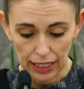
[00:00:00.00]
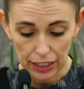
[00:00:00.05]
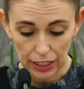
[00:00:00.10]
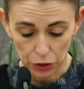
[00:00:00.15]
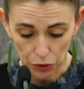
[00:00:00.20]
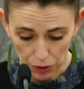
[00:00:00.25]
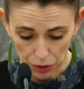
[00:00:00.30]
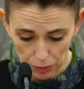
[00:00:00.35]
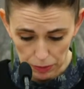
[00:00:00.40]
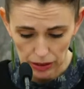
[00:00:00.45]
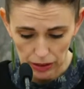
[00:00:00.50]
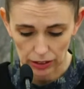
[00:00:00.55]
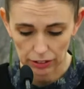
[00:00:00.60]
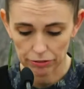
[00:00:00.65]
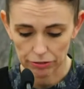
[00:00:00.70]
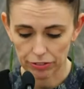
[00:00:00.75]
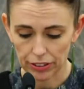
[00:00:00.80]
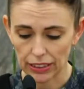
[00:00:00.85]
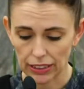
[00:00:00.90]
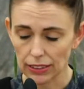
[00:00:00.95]
a criminal
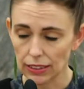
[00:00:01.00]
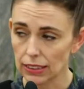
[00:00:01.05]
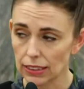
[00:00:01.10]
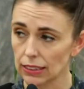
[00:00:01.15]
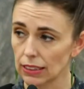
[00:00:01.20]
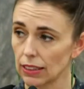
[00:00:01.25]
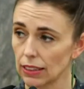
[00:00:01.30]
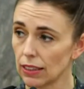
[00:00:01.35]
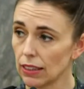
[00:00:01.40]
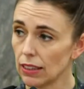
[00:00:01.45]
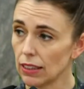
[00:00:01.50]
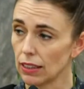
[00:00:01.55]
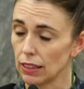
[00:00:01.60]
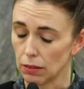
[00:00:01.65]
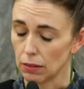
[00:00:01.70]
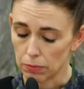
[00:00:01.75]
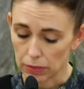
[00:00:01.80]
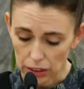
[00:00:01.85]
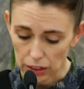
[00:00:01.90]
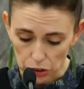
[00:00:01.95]
offence,
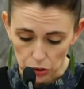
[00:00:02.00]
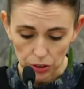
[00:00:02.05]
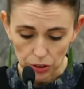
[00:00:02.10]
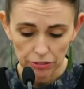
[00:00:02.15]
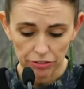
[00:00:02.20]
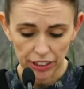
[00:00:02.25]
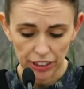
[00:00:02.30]
Ministry